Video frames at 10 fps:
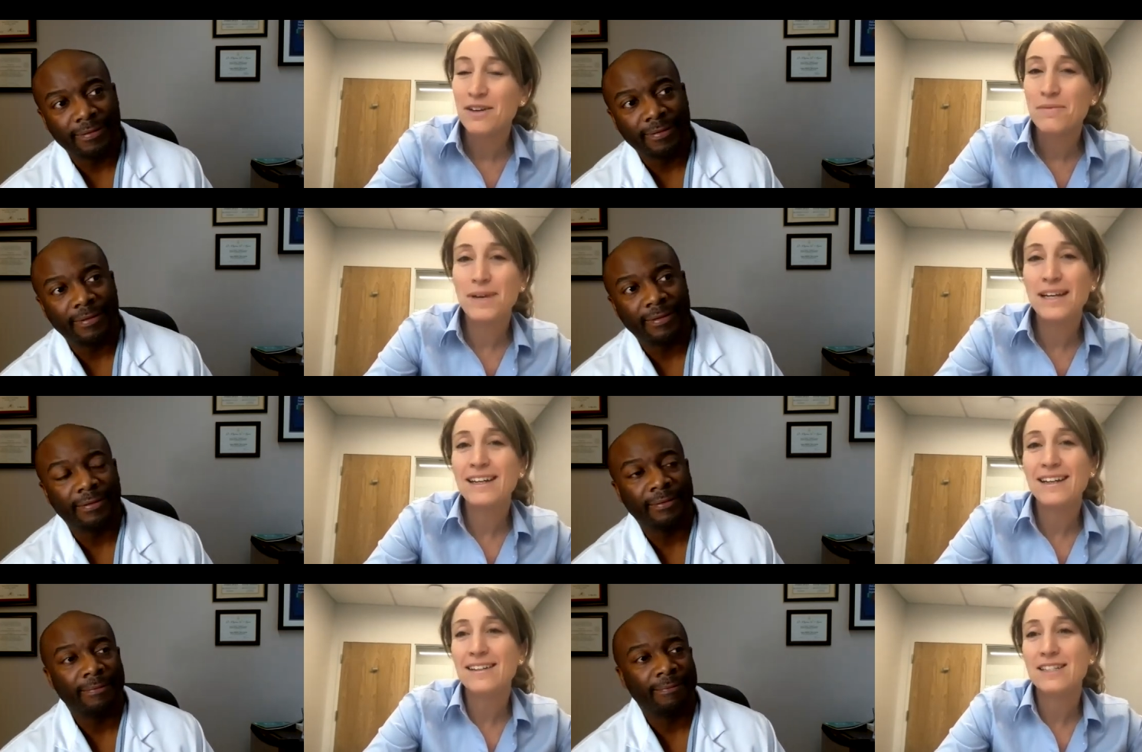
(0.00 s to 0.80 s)

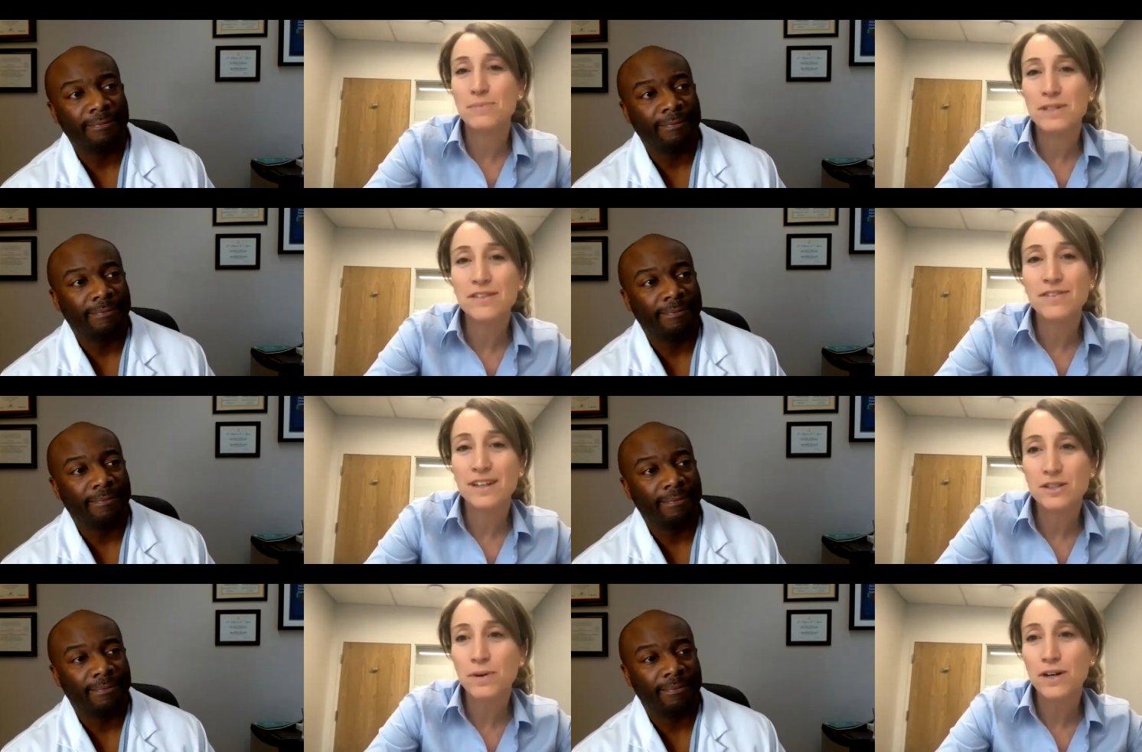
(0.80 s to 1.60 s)
Speaker 1: making it as specific
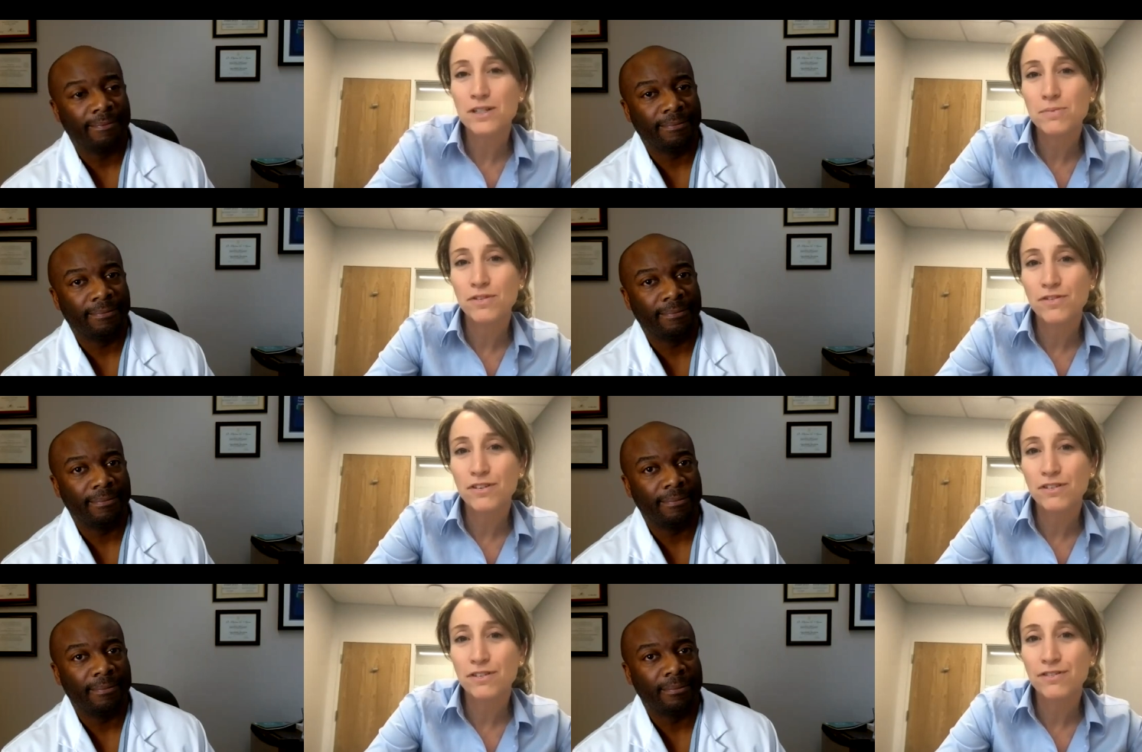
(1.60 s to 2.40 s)
as possible for
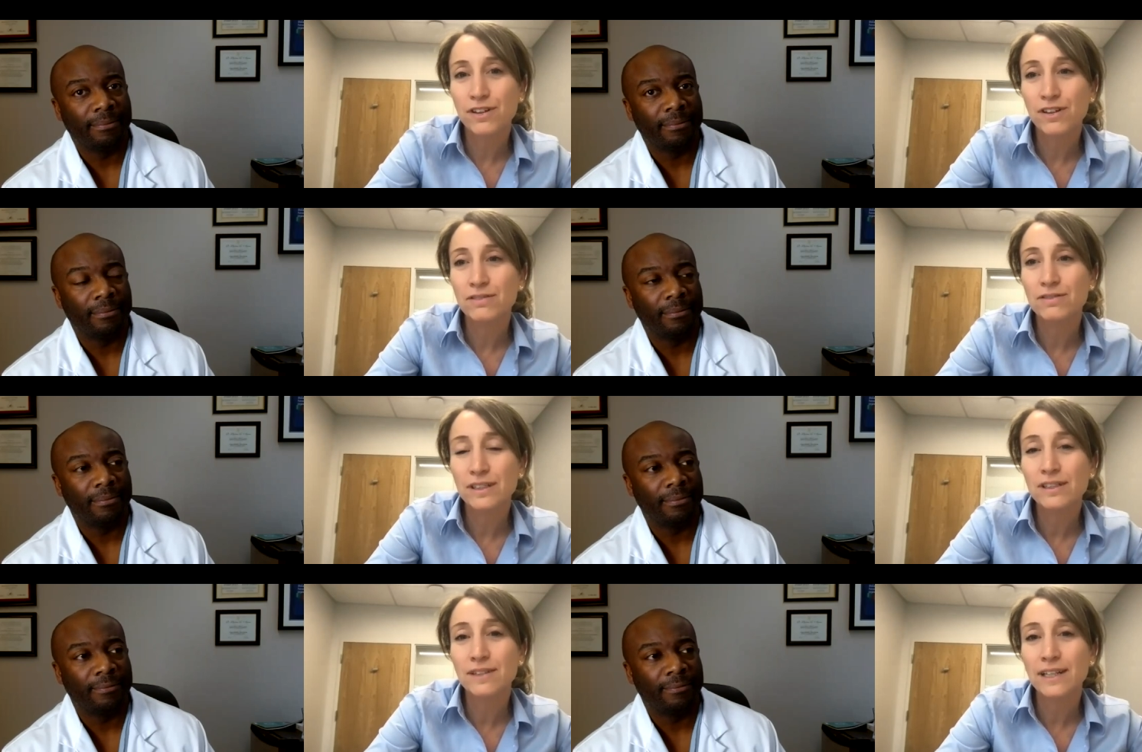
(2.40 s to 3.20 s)
the referral
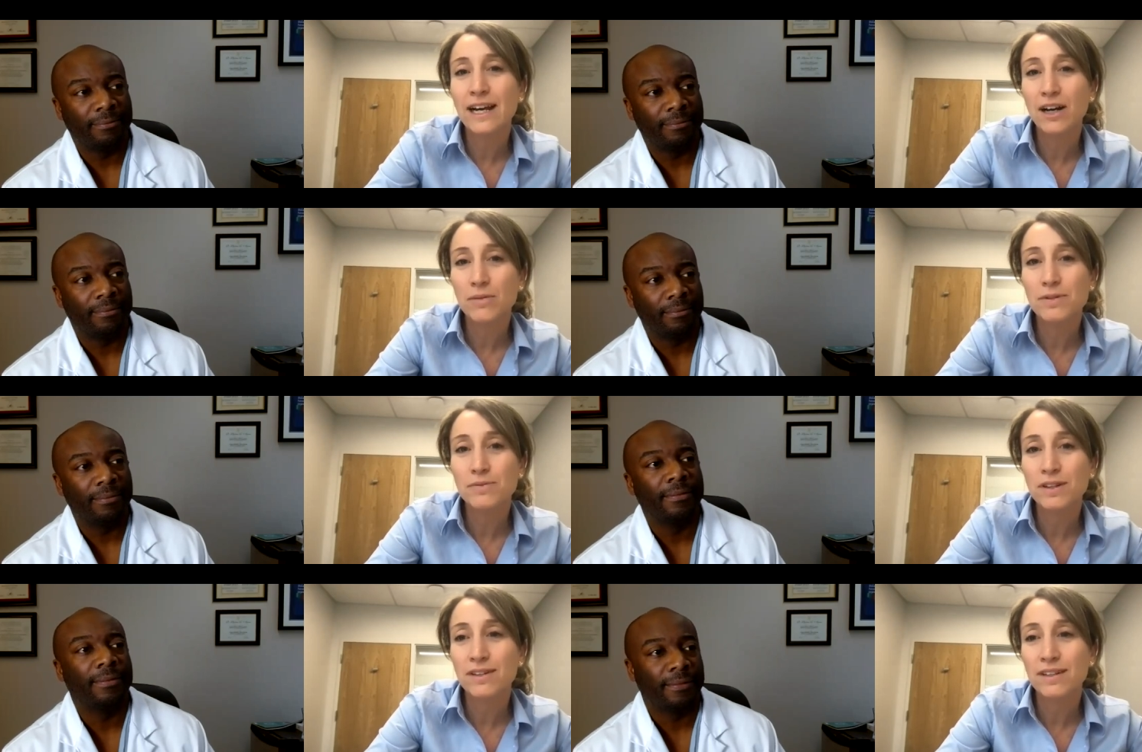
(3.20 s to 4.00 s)
really really helps
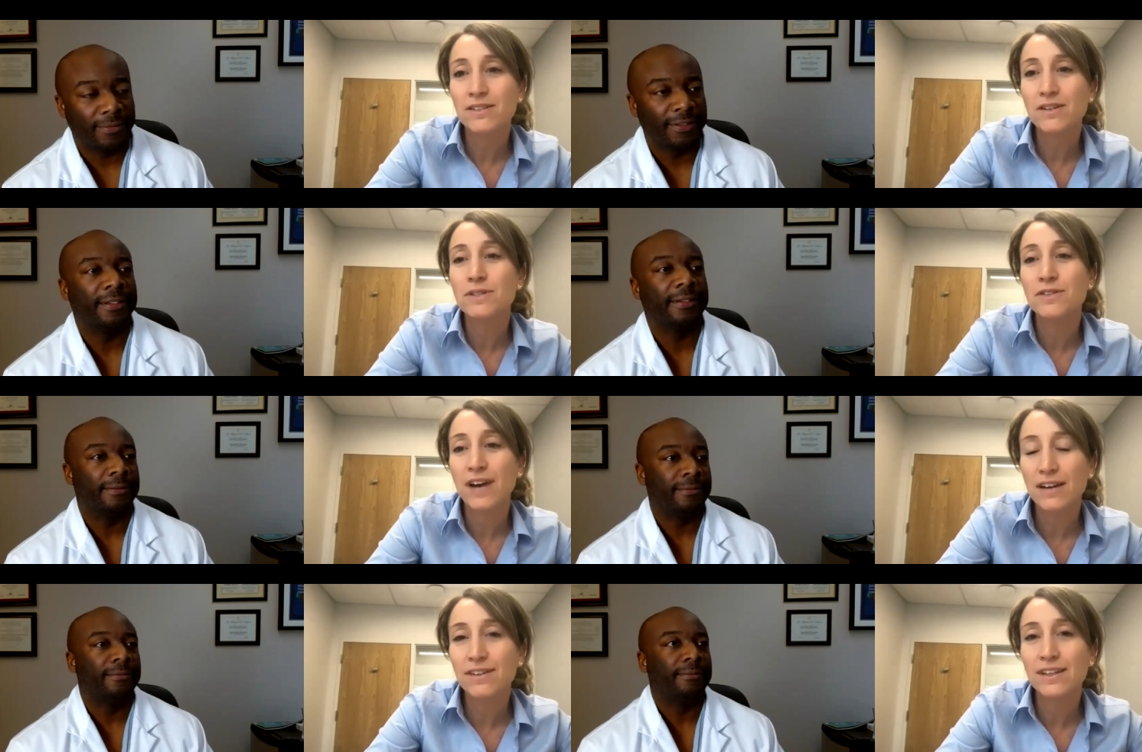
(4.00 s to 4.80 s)
with in terms of
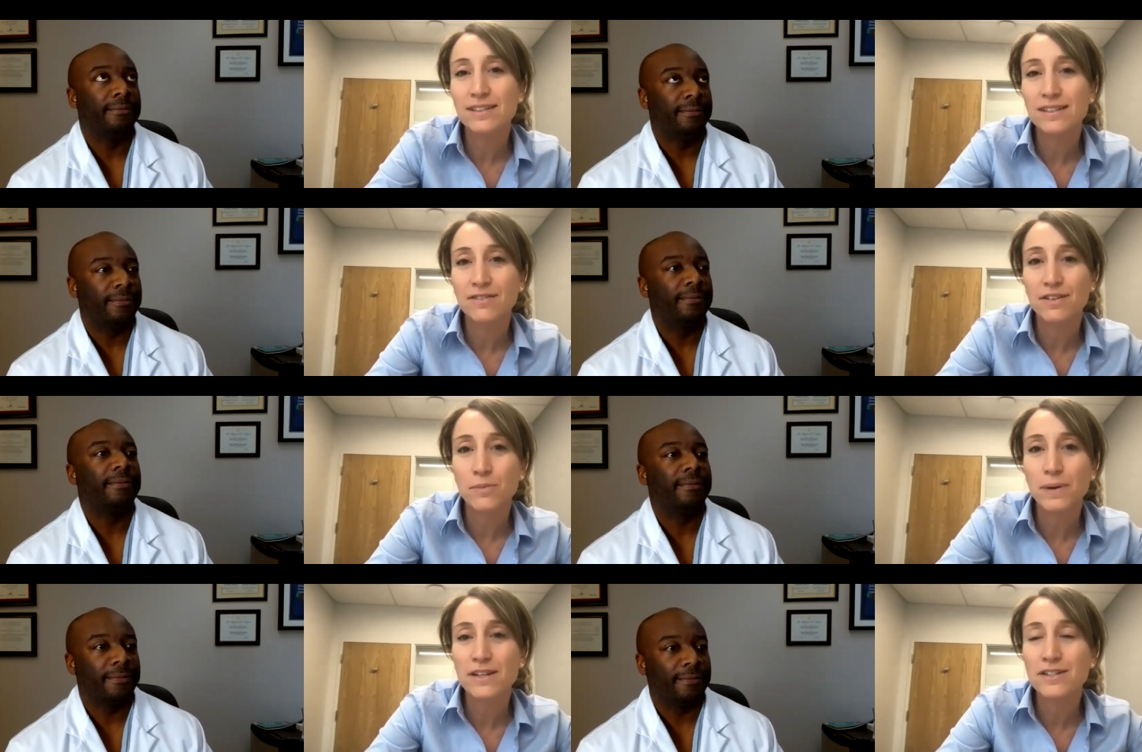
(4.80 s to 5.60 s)
advocacy for your
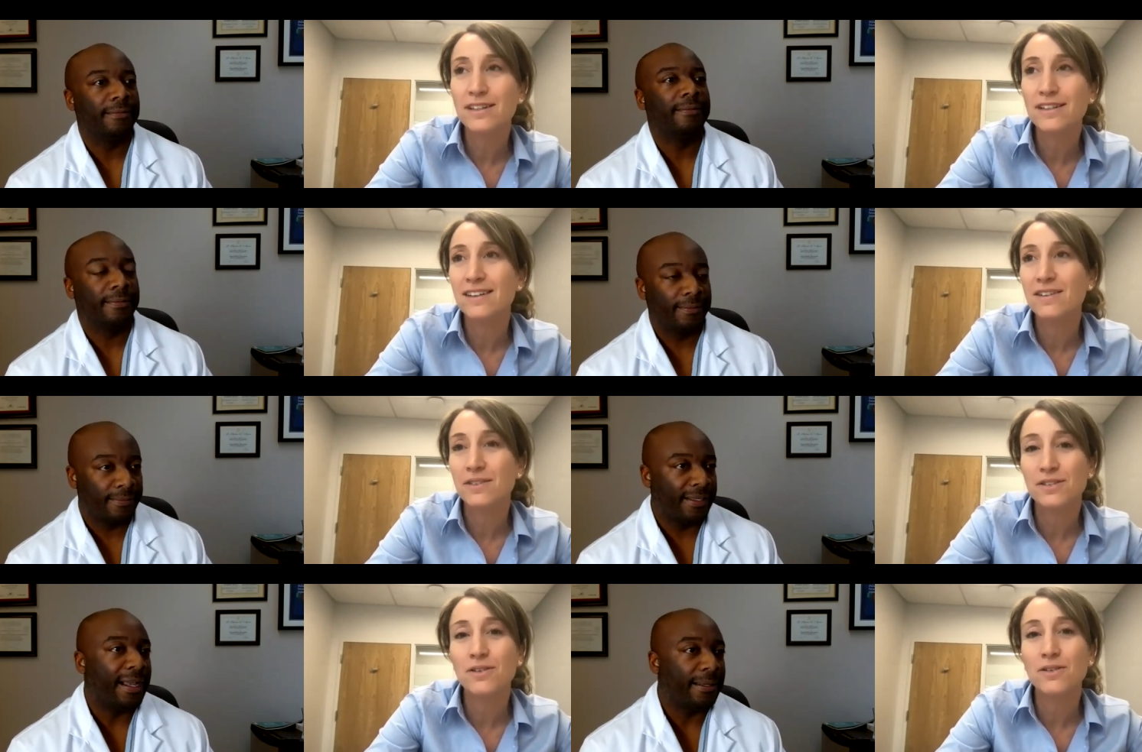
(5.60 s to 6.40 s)
patient and
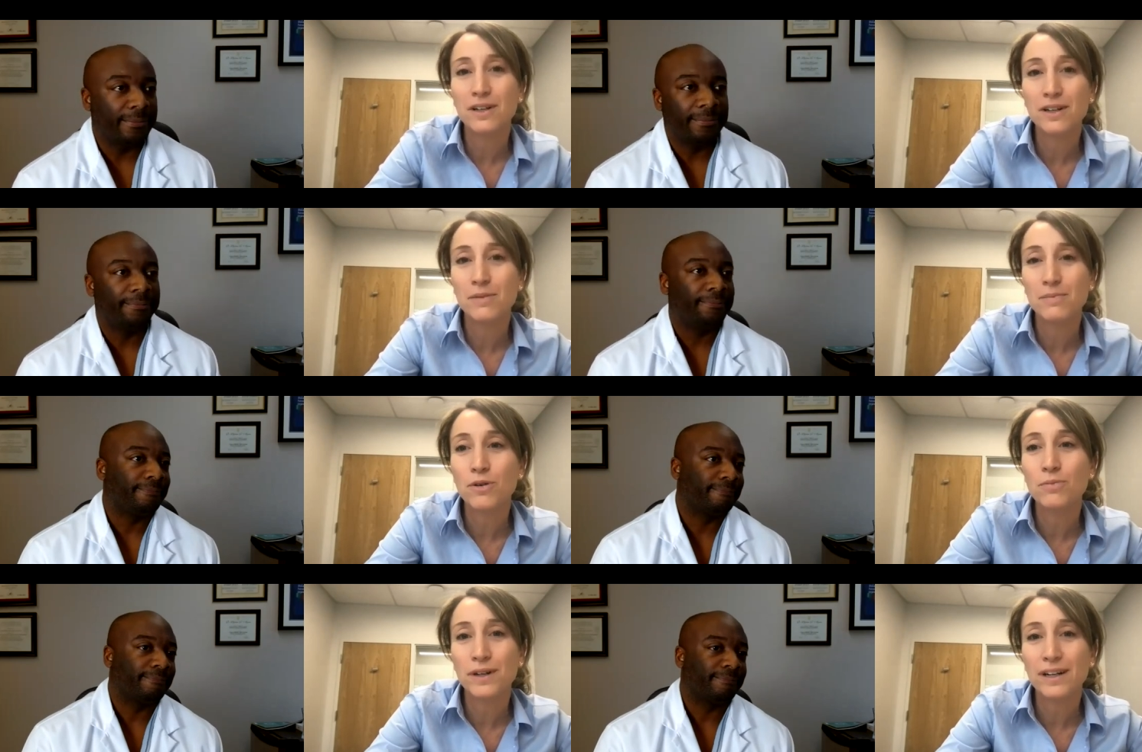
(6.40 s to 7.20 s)
also
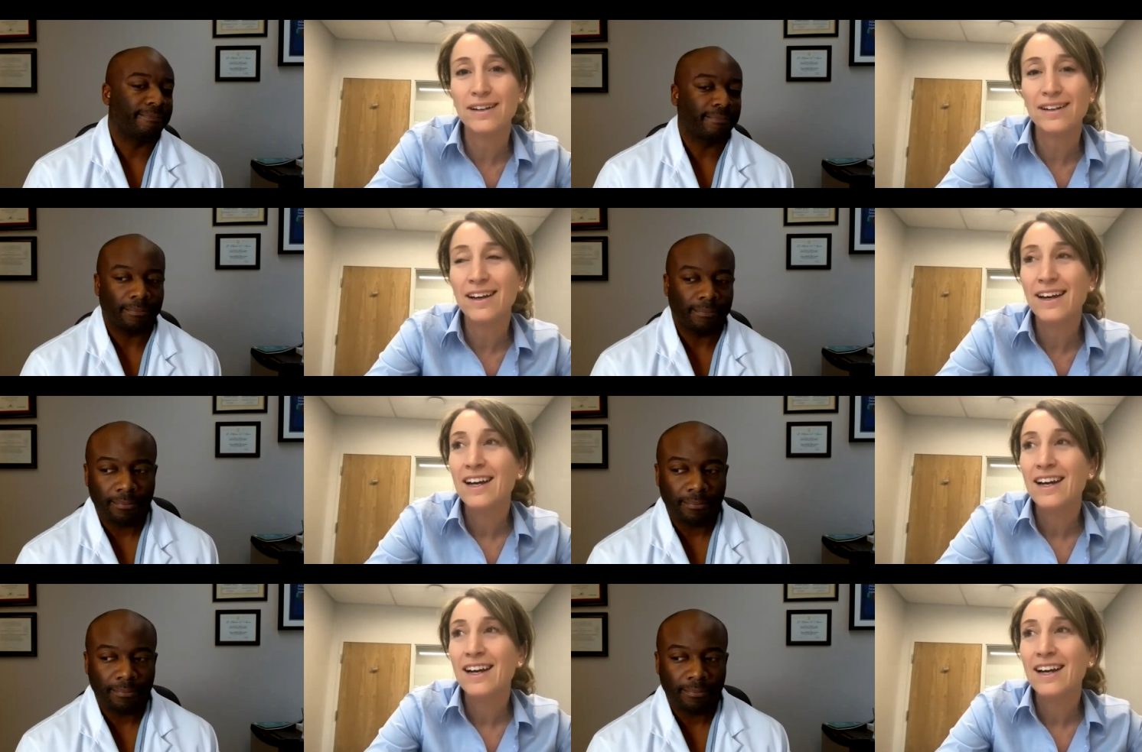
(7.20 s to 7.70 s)
appropriate